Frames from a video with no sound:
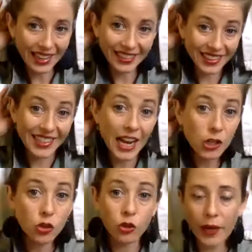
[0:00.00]
the
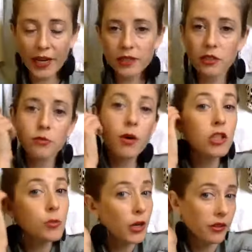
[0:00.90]
natural waist, the
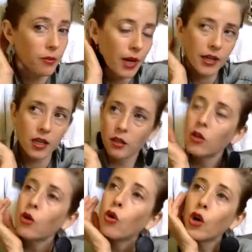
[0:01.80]
smallest part of the body.
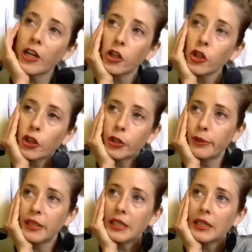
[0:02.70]
Or it could
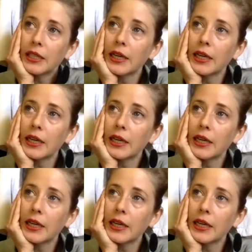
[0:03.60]
be